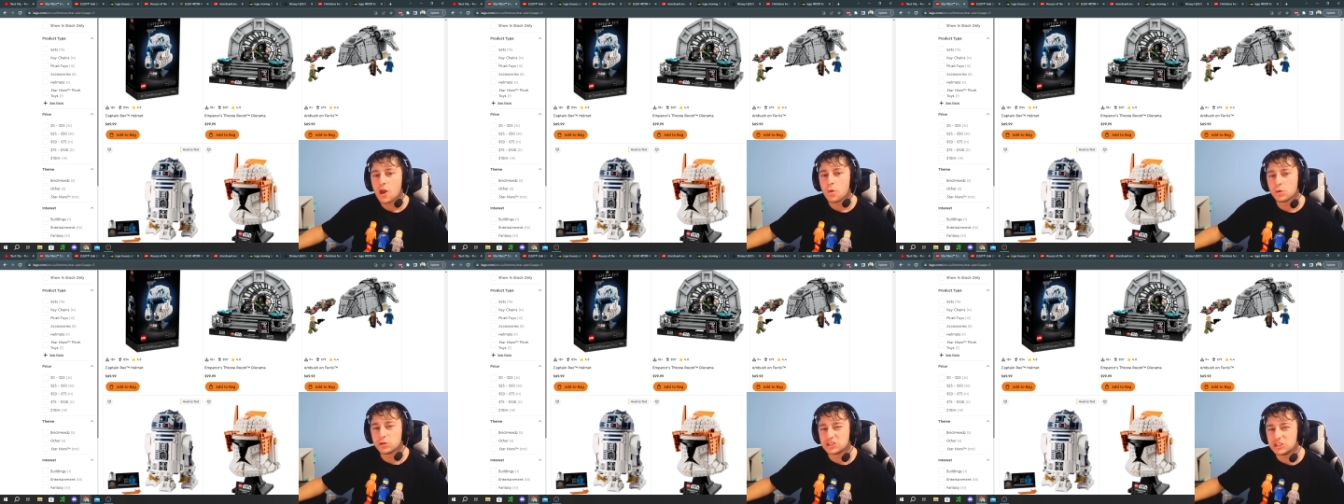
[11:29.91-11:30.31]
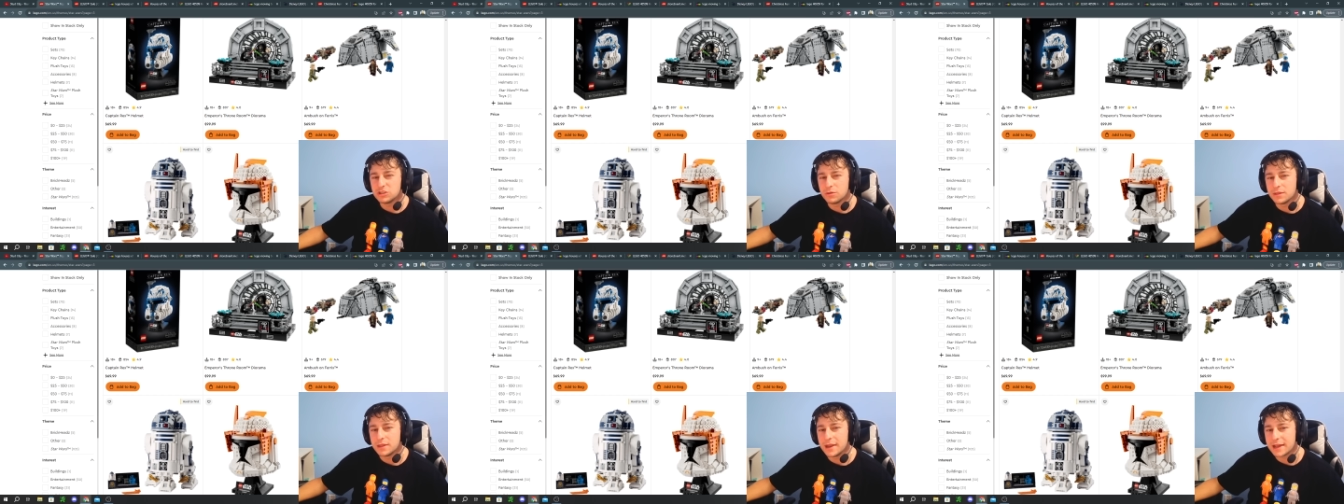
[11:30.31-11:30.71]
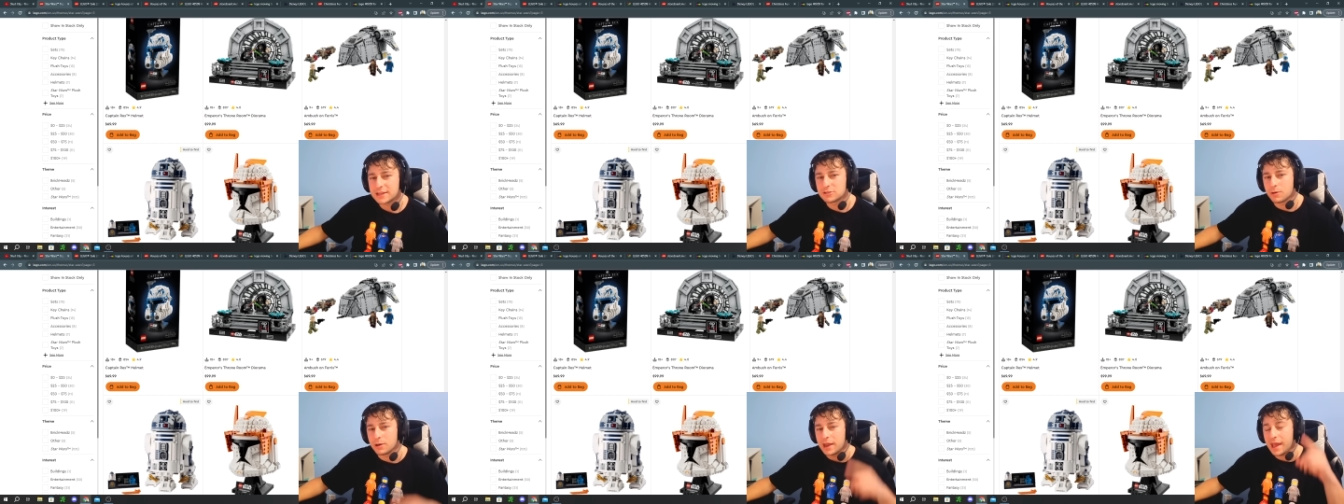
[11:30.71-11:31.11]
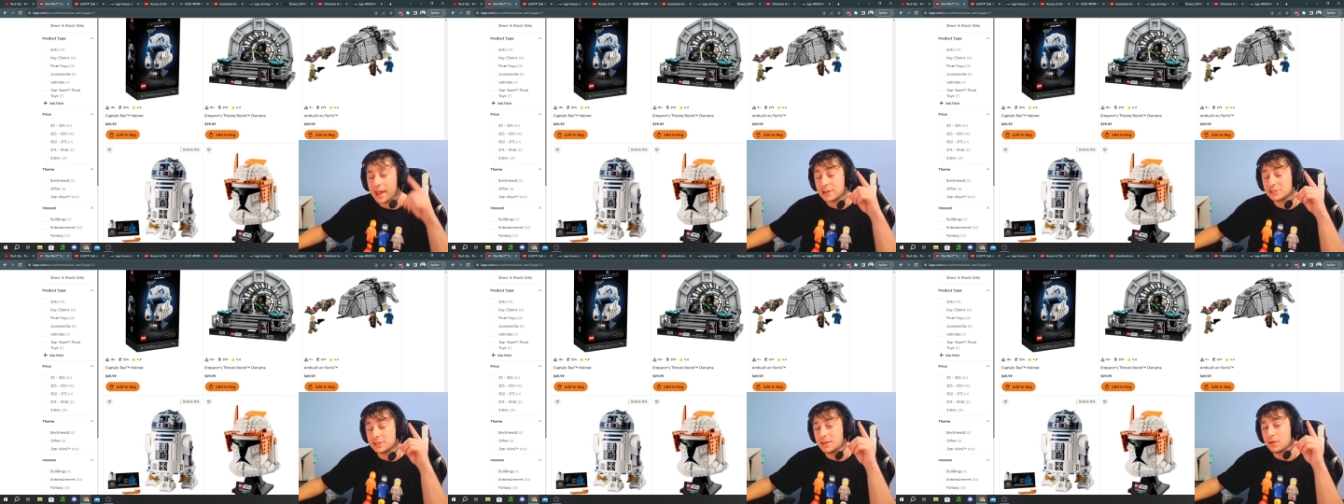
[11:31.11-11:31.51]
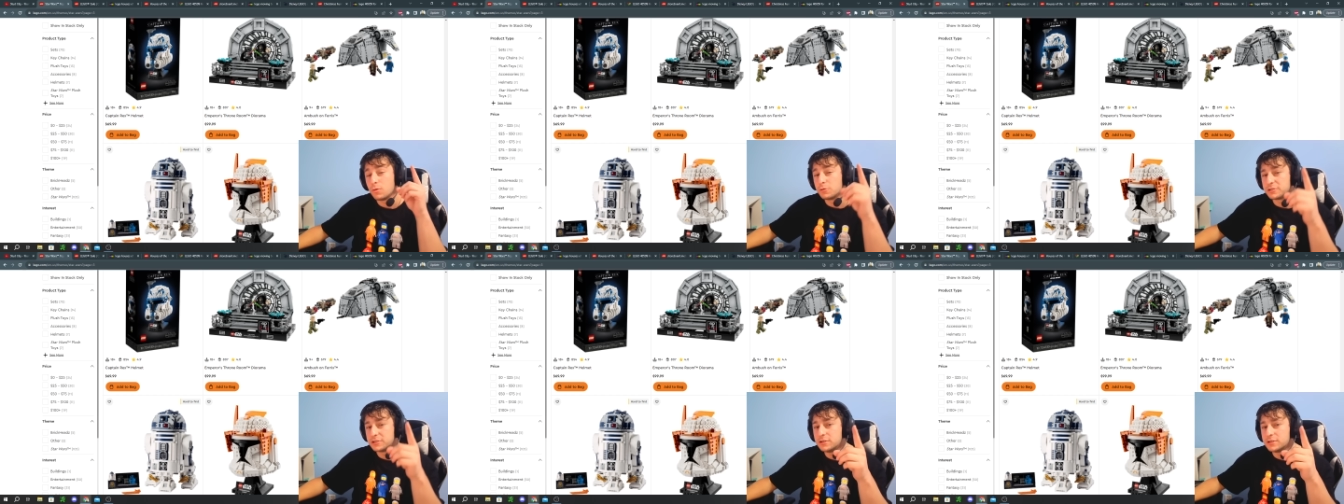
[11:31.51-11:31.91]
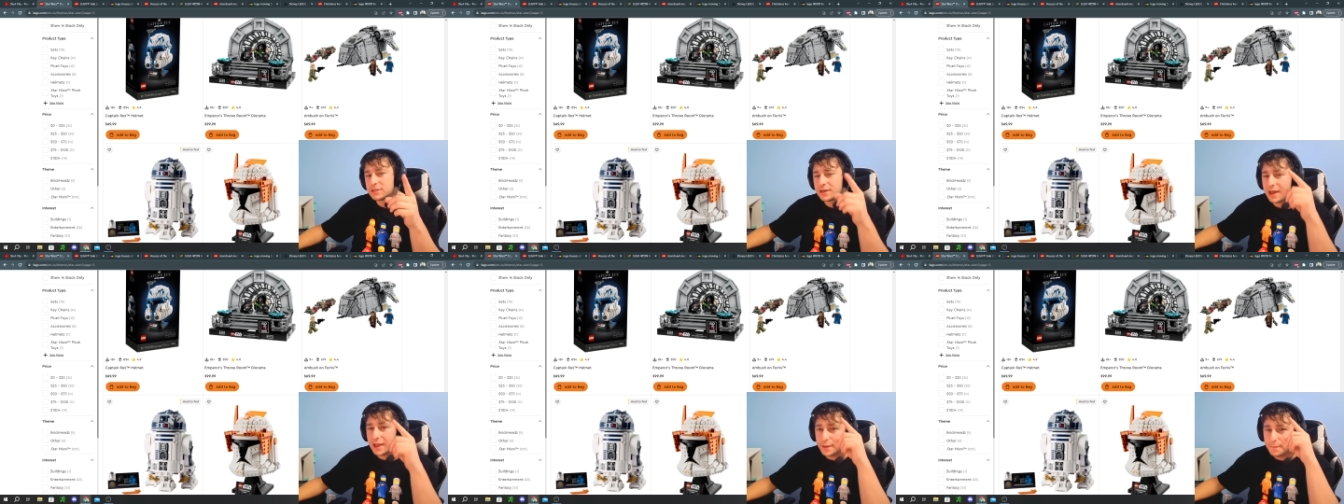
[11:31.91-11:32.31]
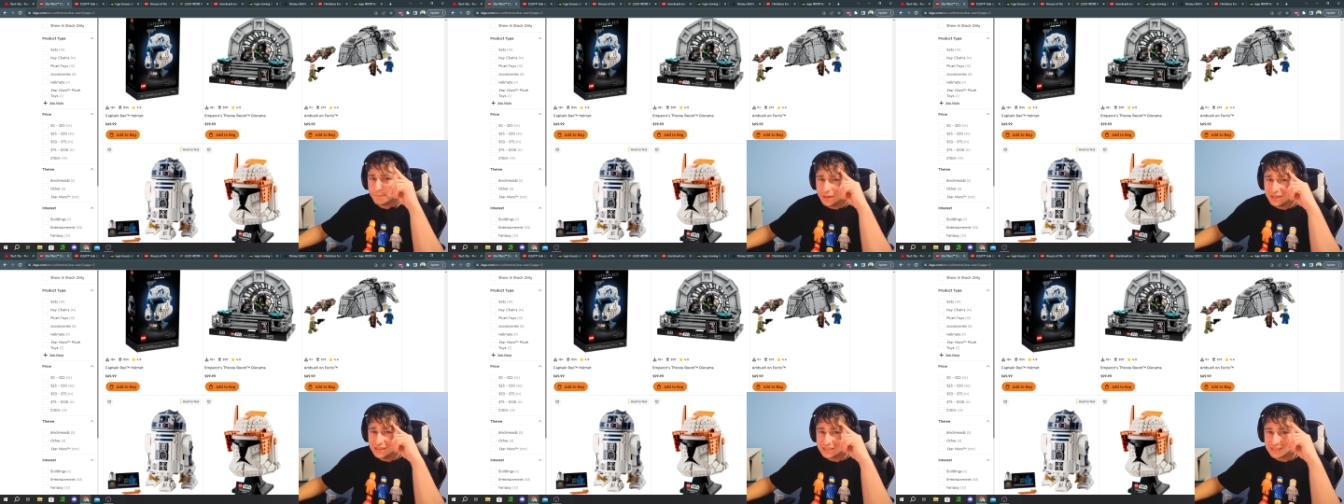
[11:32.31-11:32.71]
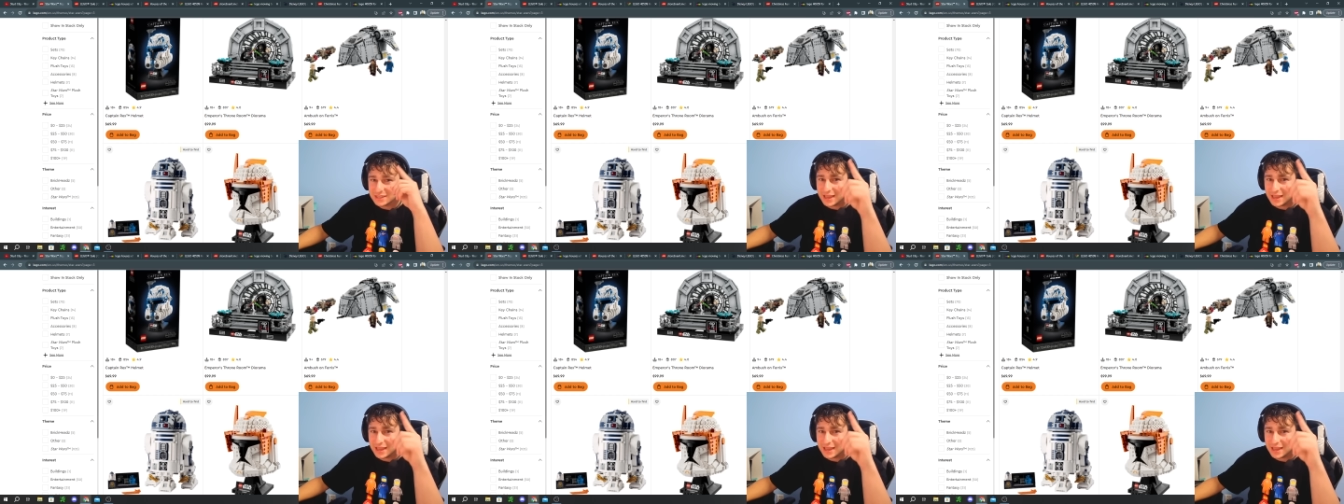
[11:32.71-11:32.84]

We'll see you in the next one. Actually, we'll see you tonight. Peace